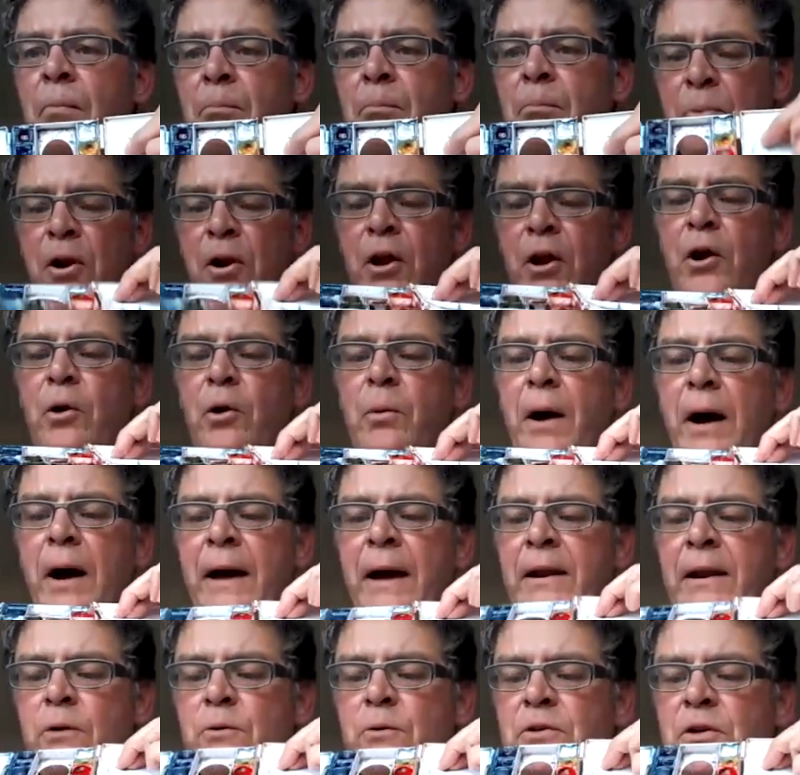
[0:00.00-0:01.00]
blue, I
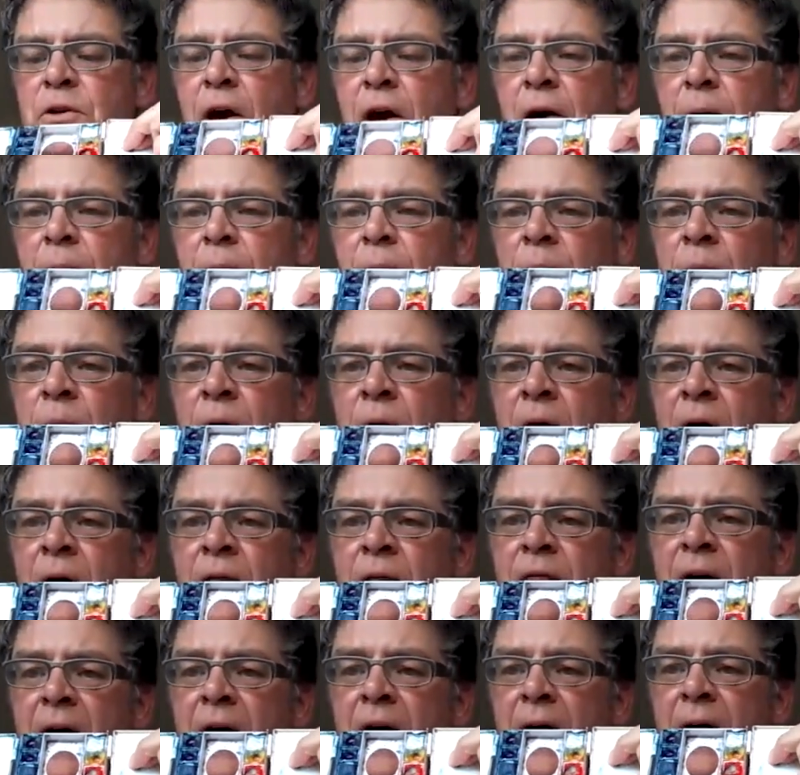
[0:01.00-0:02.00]
know to go
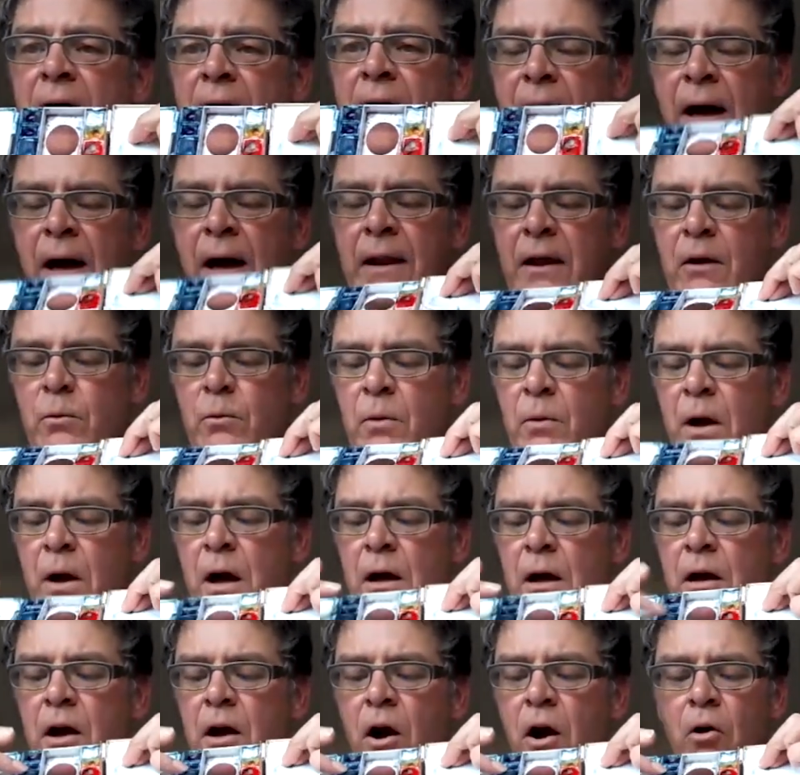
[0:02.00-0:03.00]
there. I know
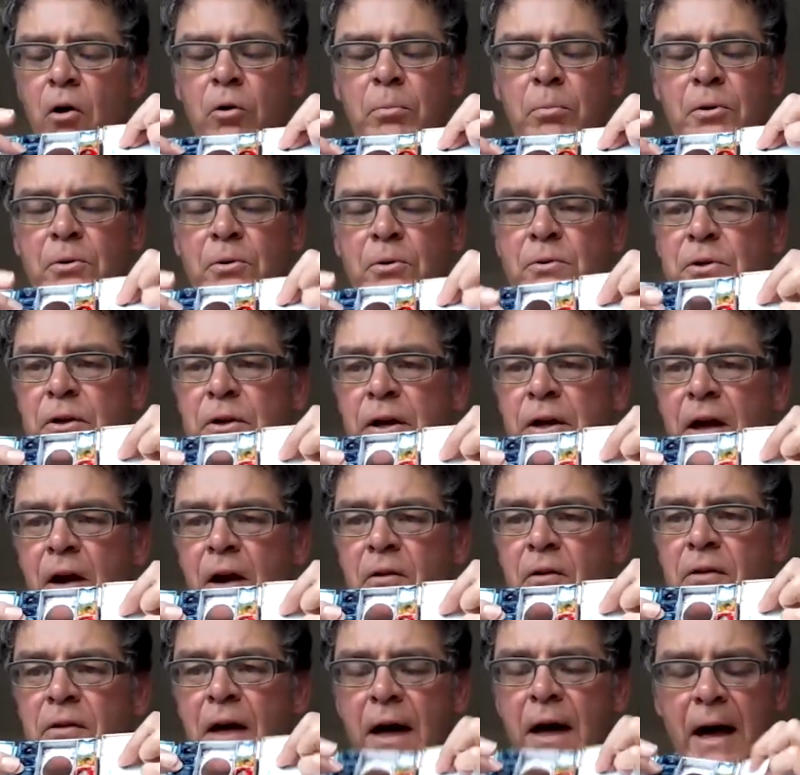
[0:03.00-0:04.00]
cold blue's going to go
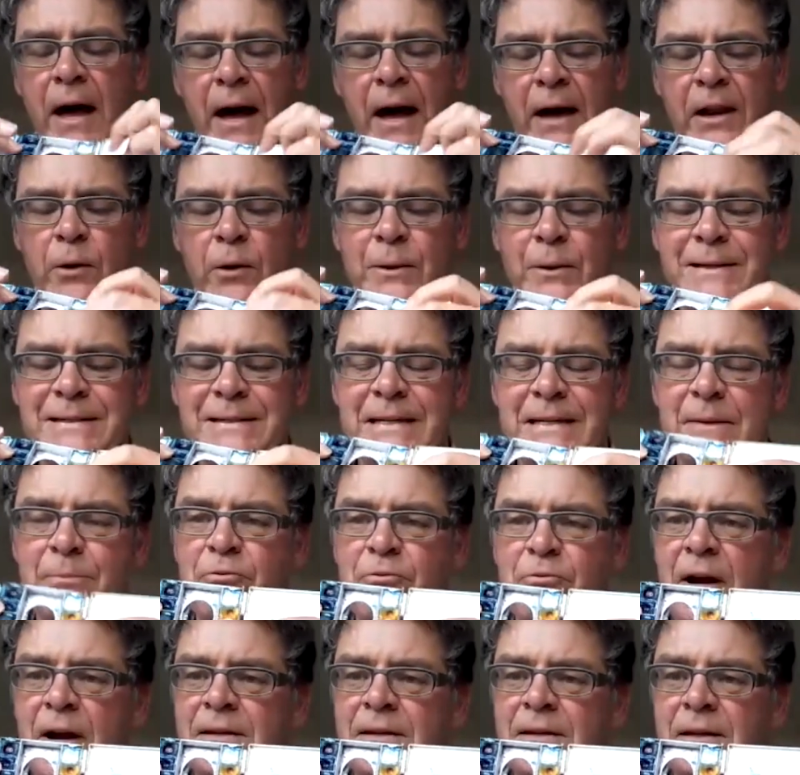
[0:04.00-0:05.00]
there. I know
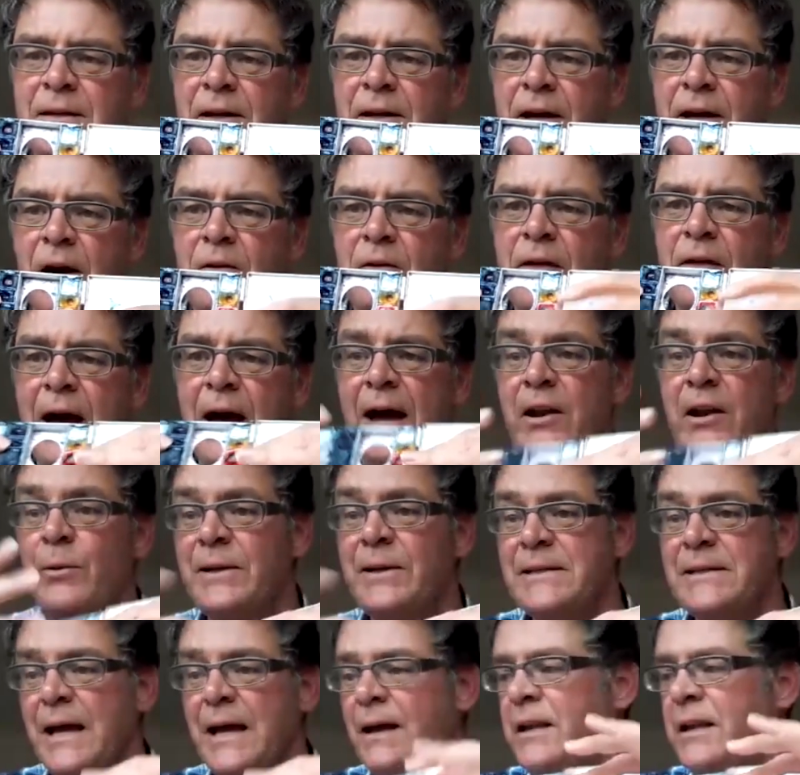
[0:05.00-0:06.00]
deep red's going to go there. I know
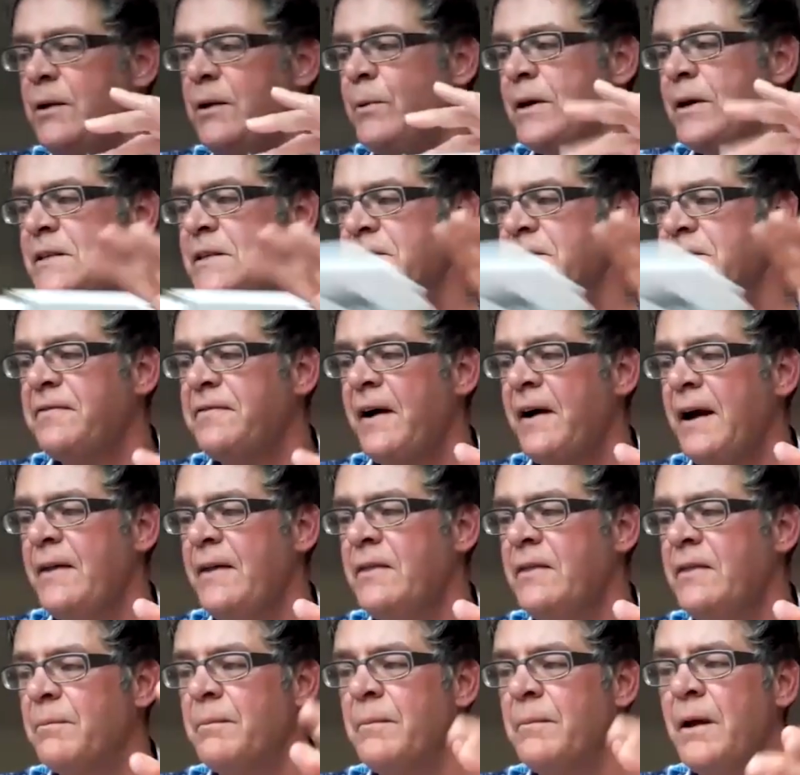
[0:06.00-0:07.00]
exactly where to find
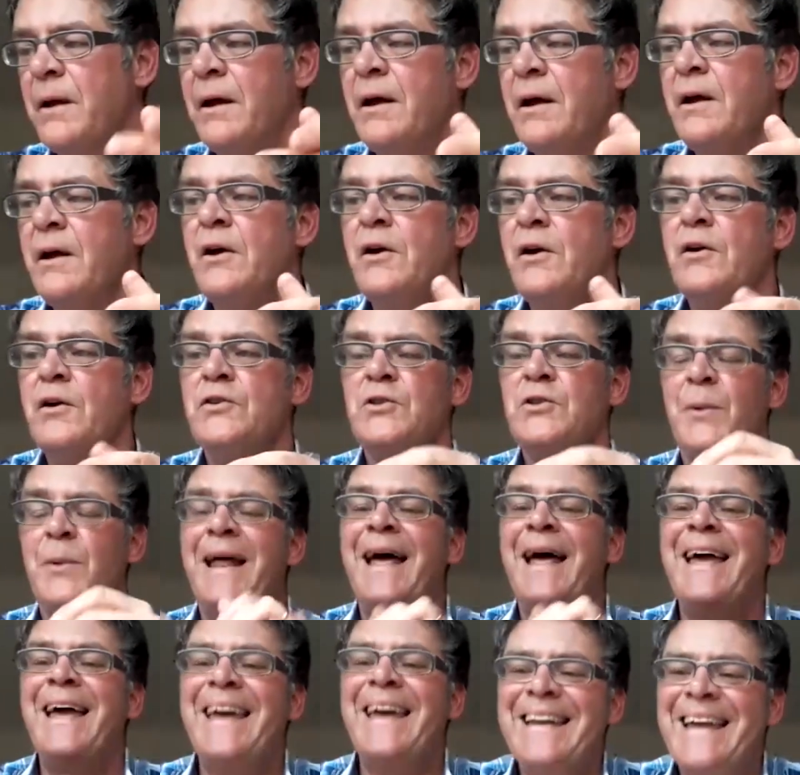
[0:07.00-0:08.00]
them. So
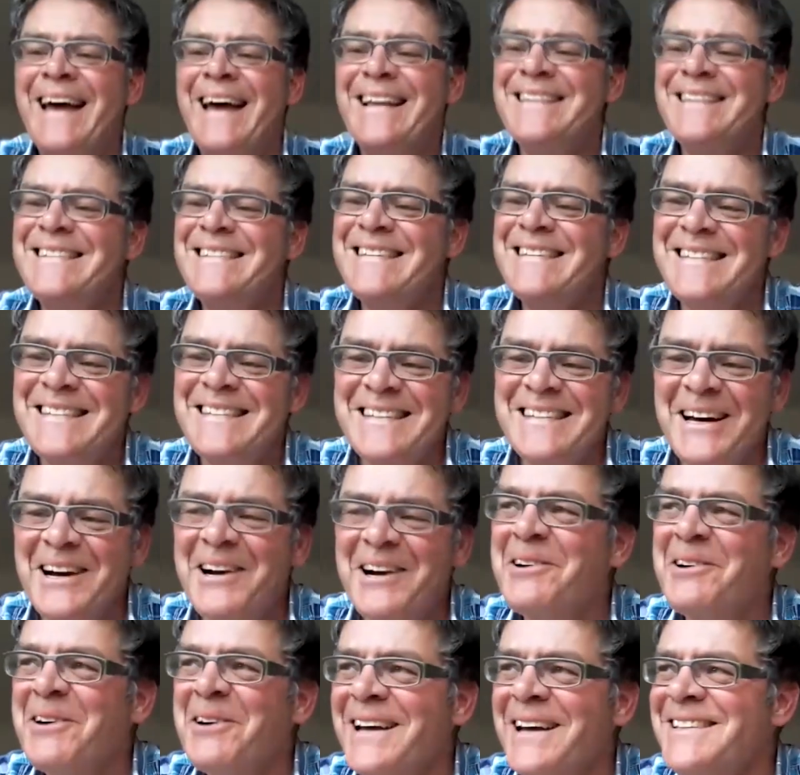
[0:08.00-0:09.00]
in answer to that
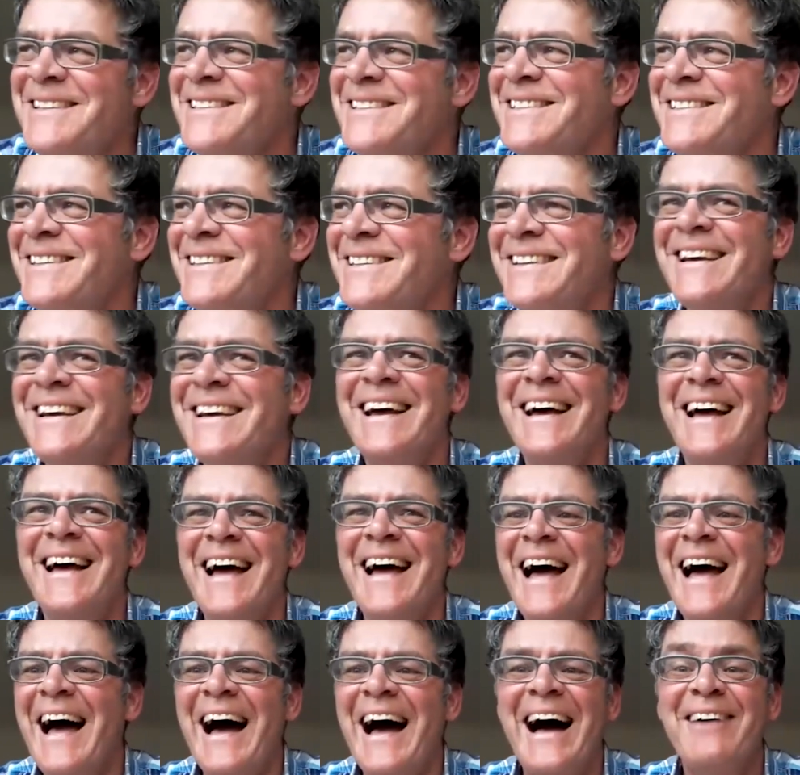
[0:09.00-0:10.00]
question,
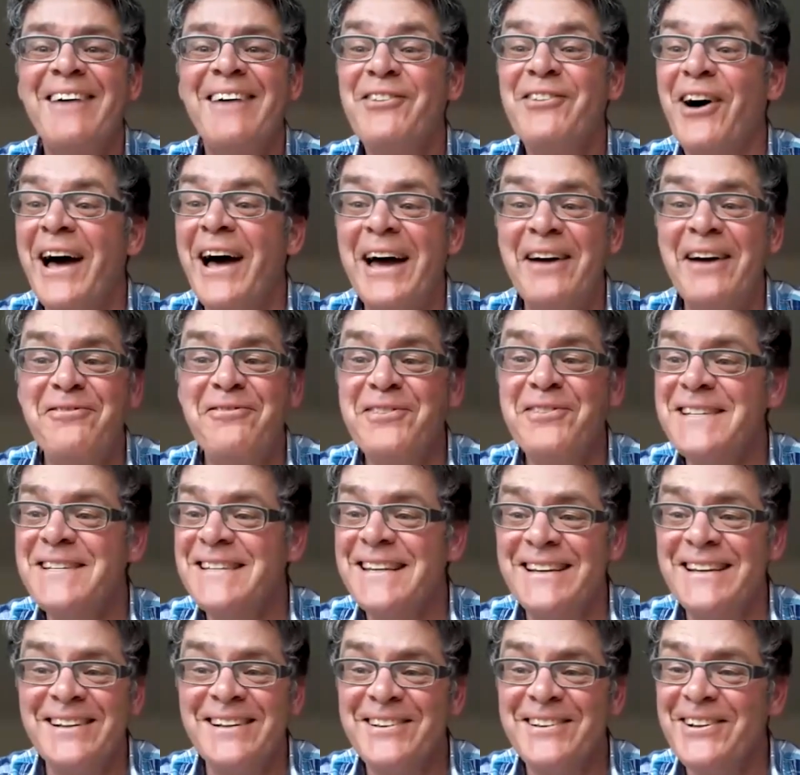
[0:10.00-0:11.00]
I've got every
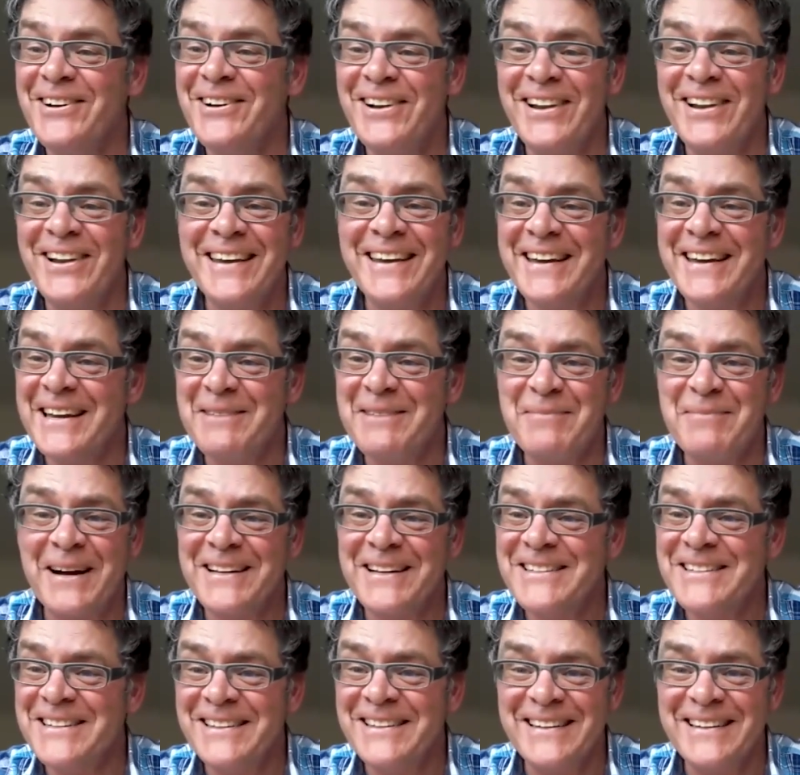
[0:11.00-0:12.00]
single colour you can imagine.